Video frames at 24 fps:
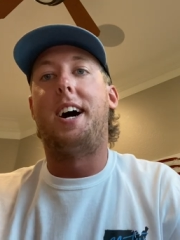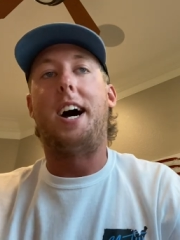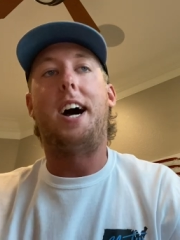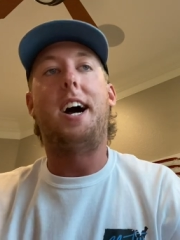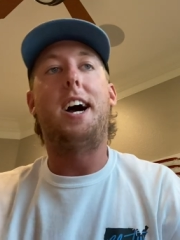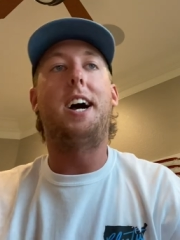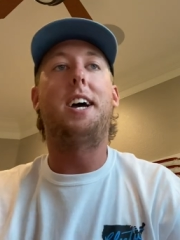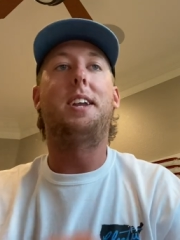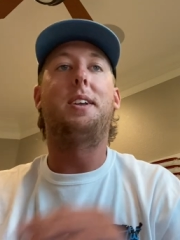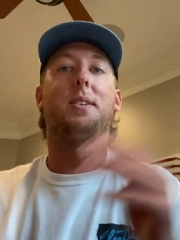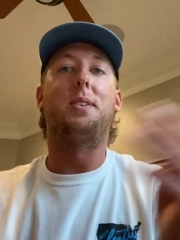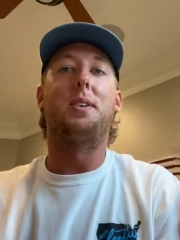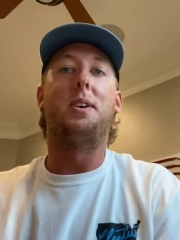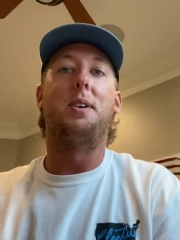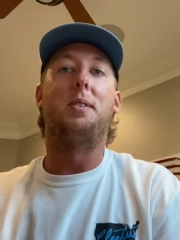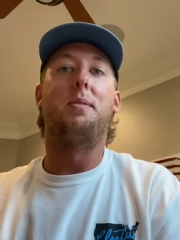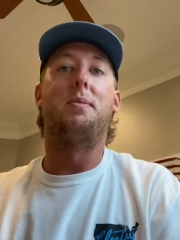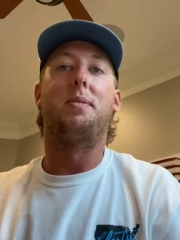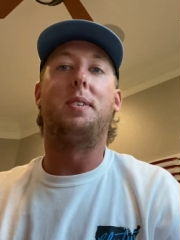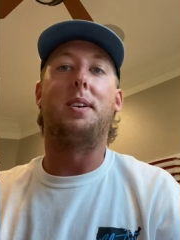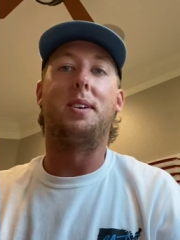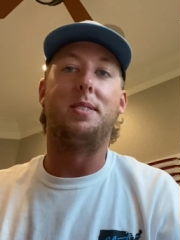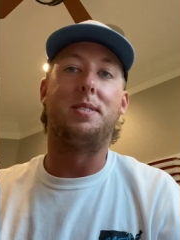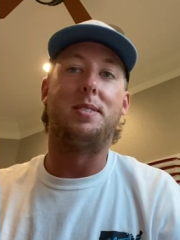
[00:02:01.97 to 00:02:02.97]
I don't know
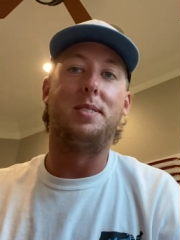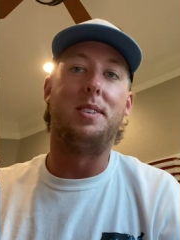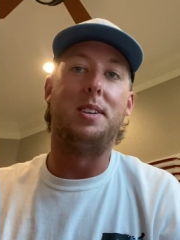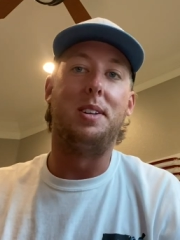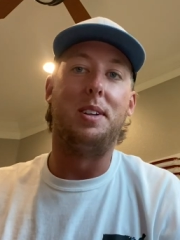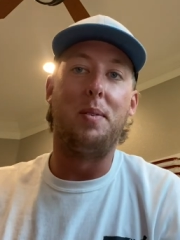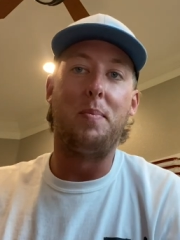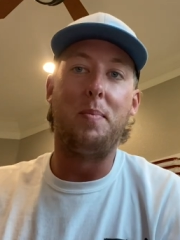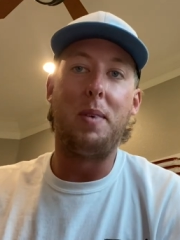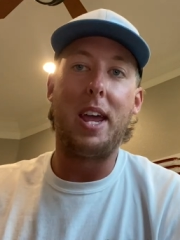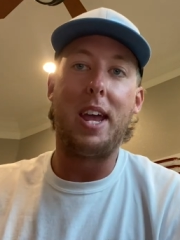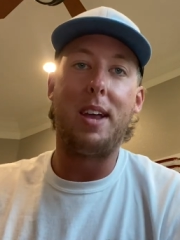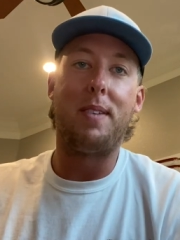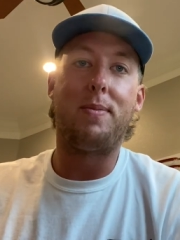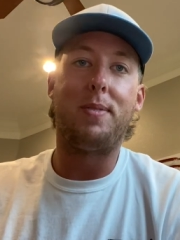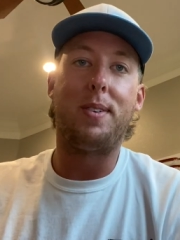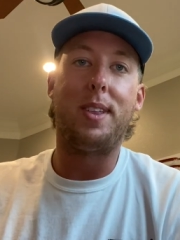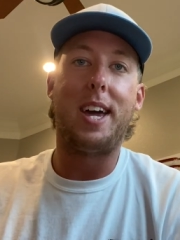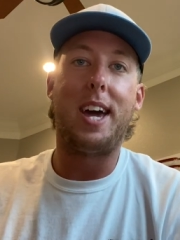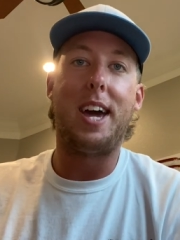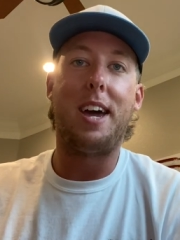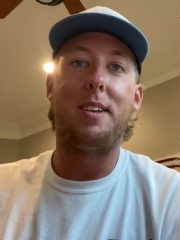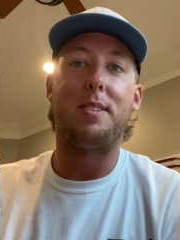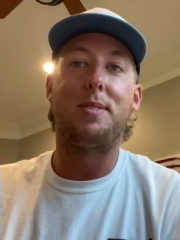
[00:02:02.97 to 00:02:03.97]
if there's the demand for
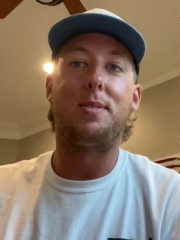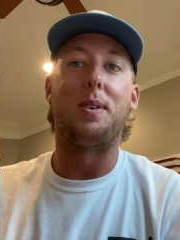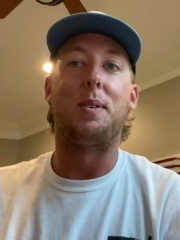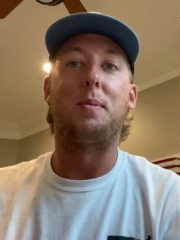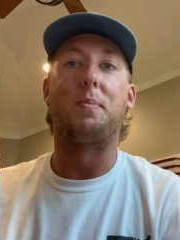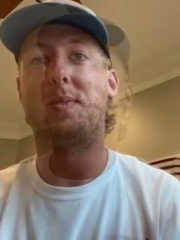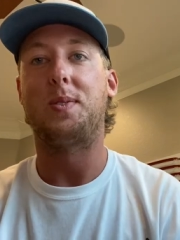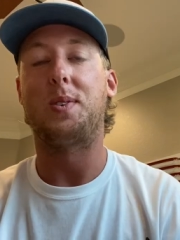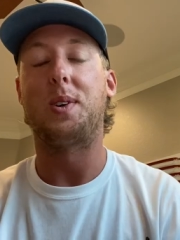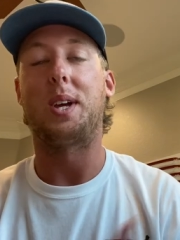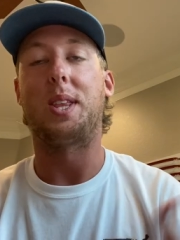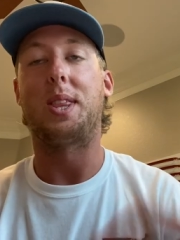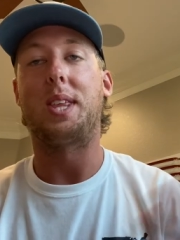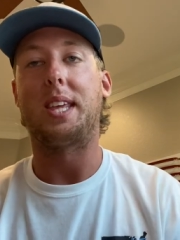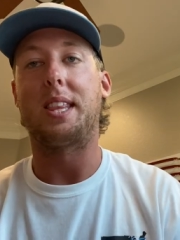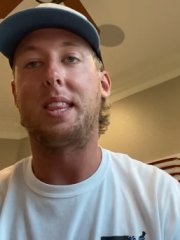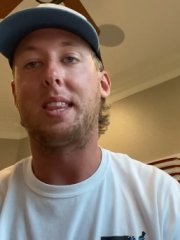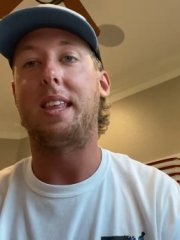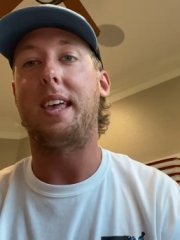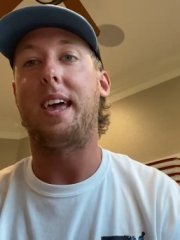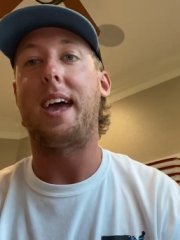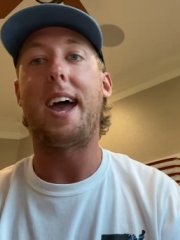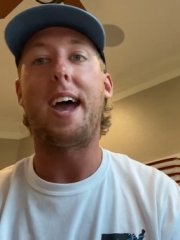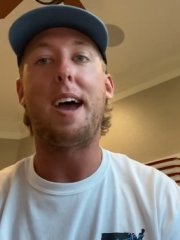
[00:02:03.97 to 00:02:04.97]
that. So, so I think
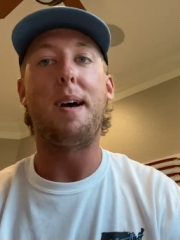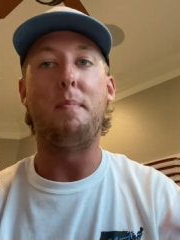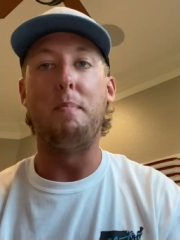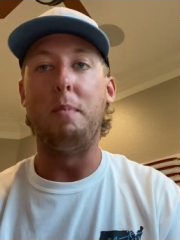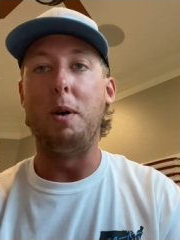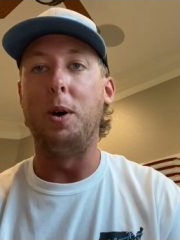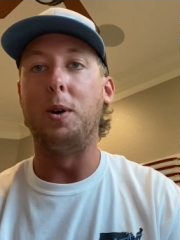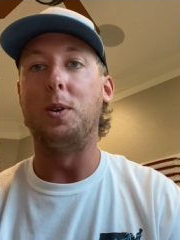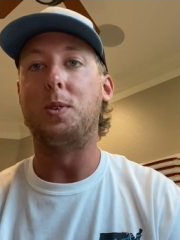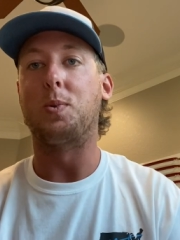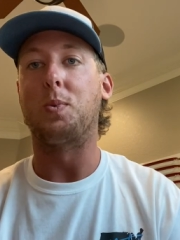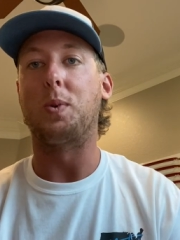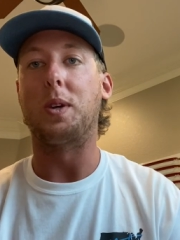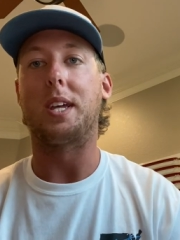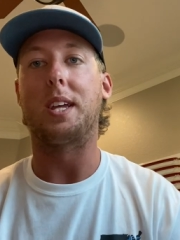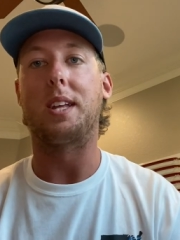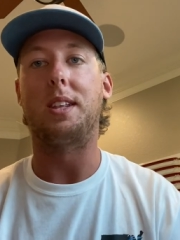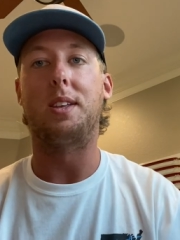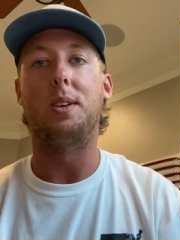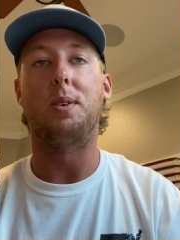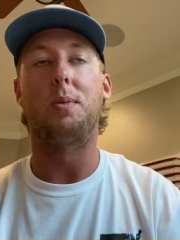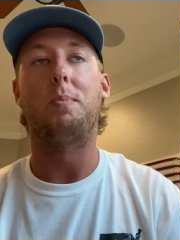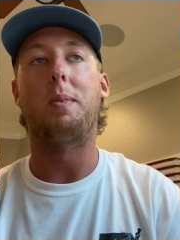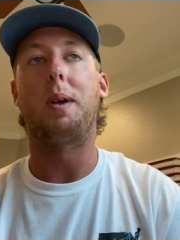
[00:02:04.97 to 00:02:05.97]
at most we could
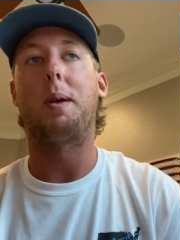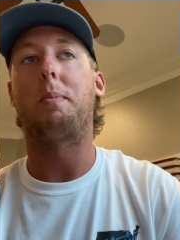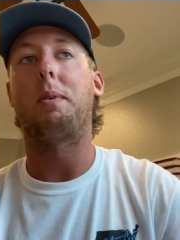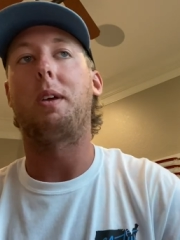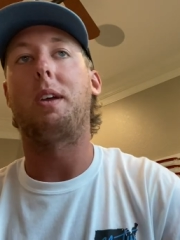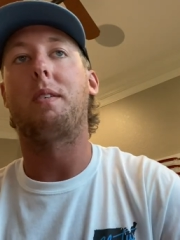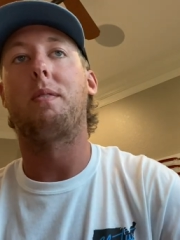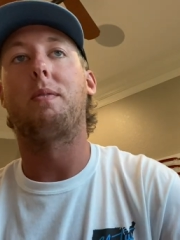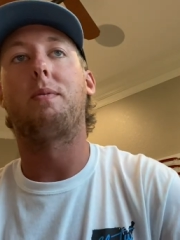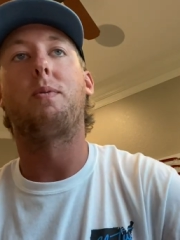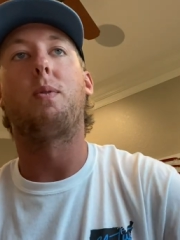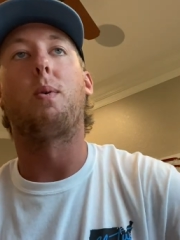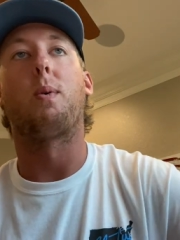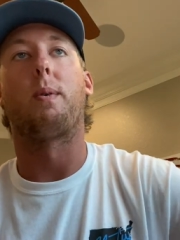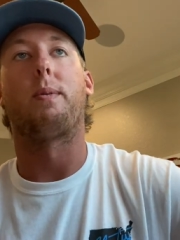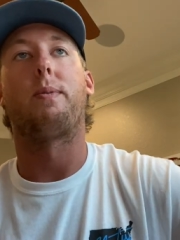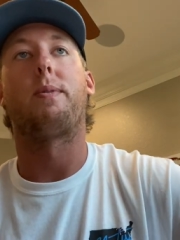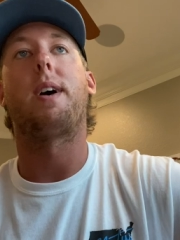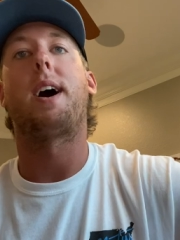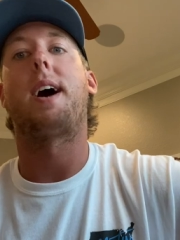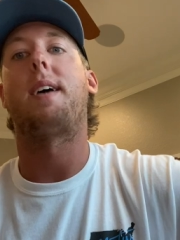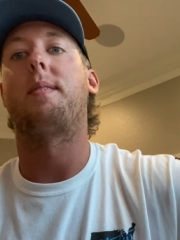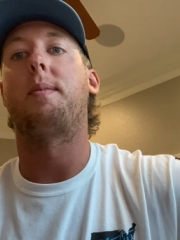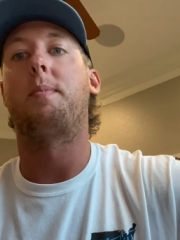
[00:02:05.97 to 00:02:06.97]
do maybe four or
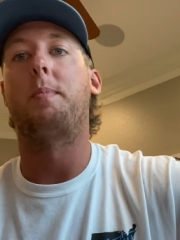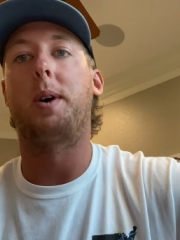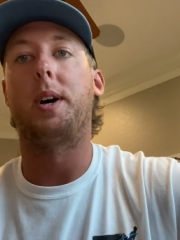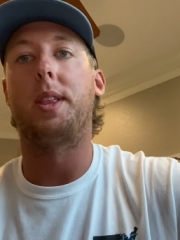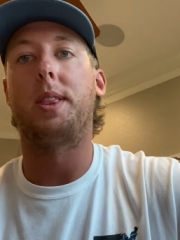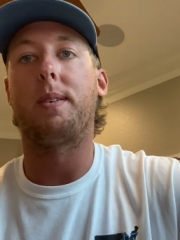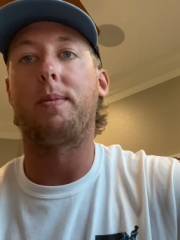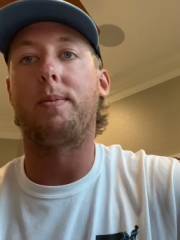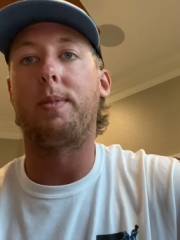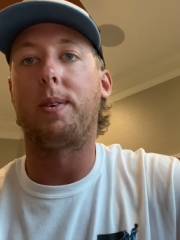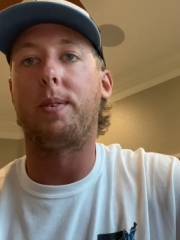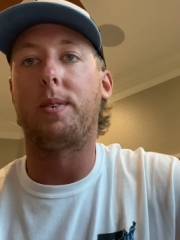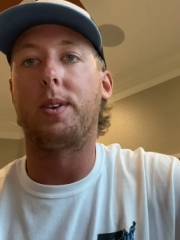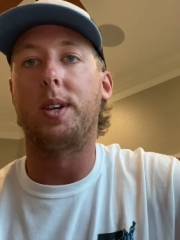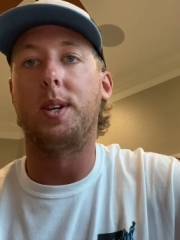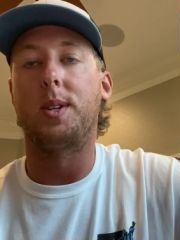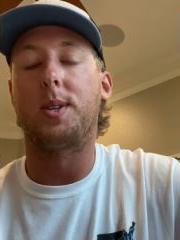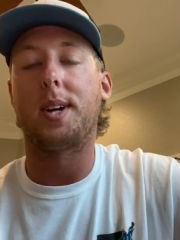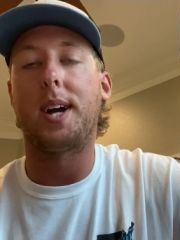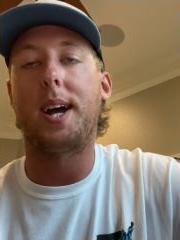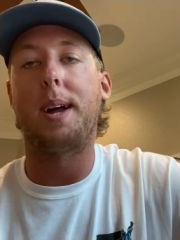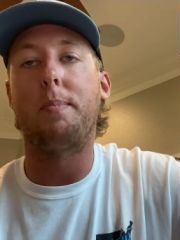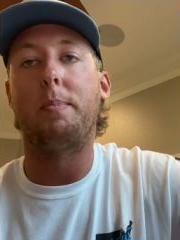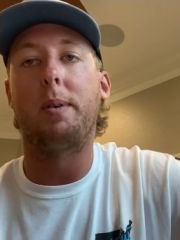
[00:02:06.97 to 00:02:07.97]
five a month if we really
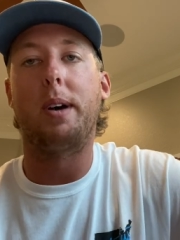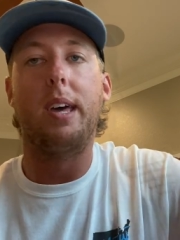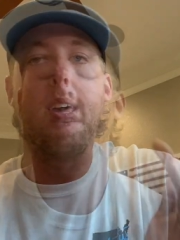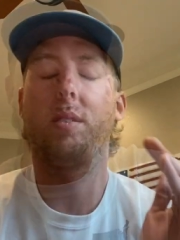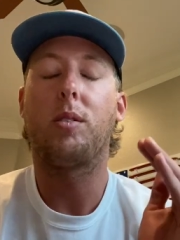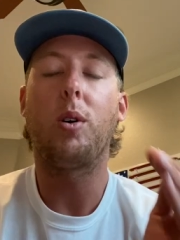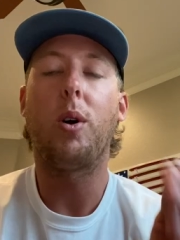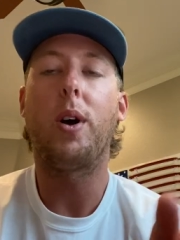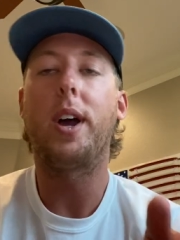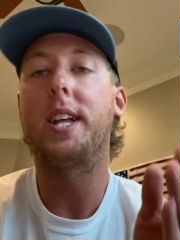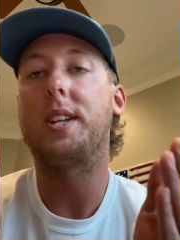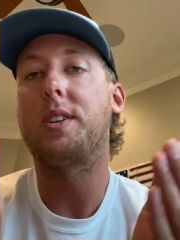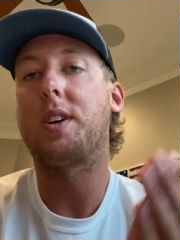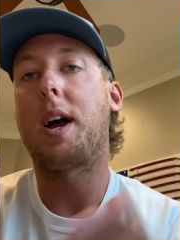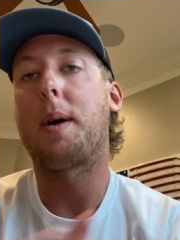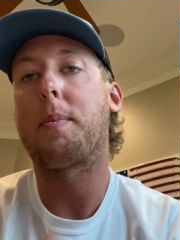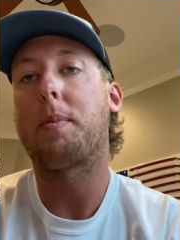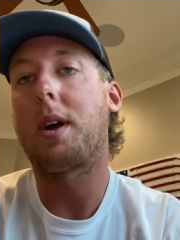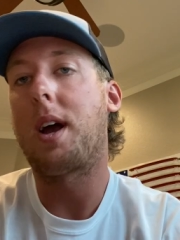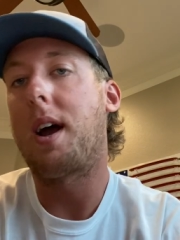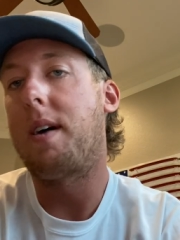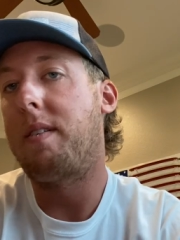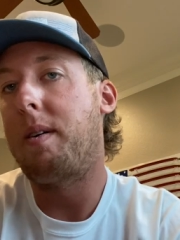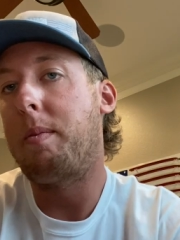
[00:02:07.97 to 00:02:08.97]
tried. But go ahead and
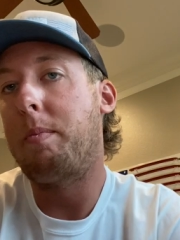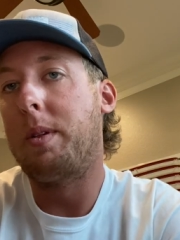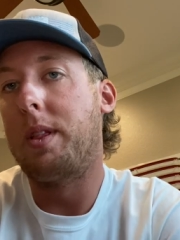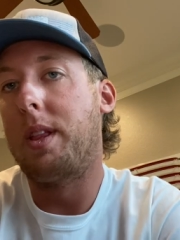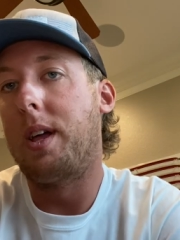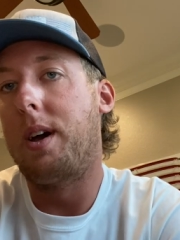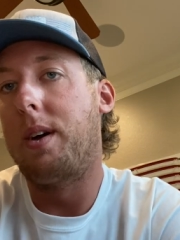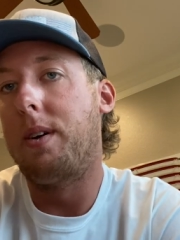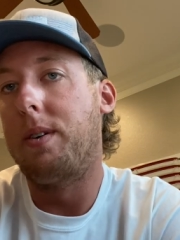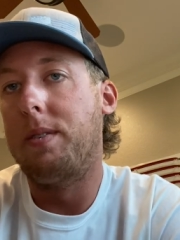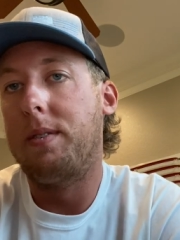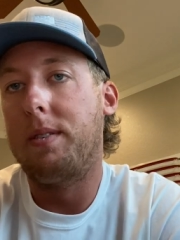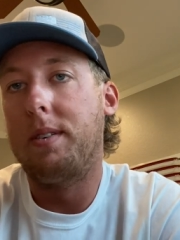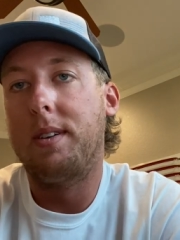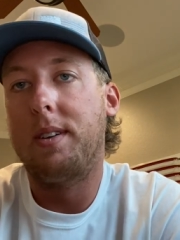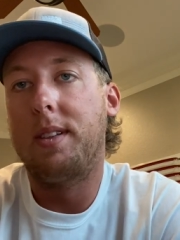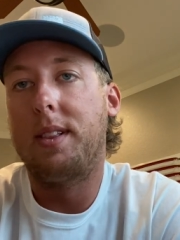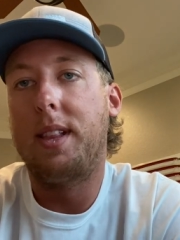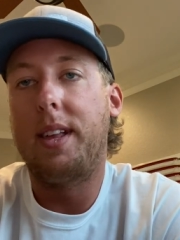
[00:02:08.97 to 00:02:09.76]
drop a comment below.